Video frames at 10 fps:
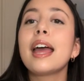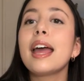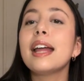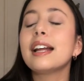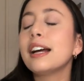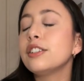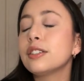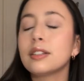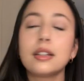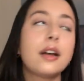and I
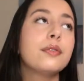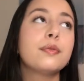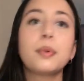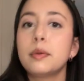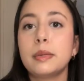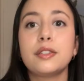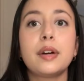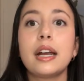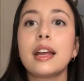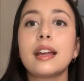just love Pullman's
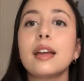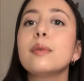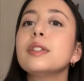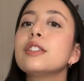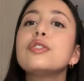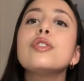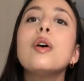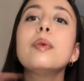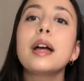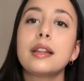writing. It was
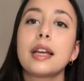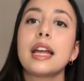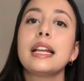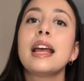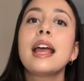so elegant.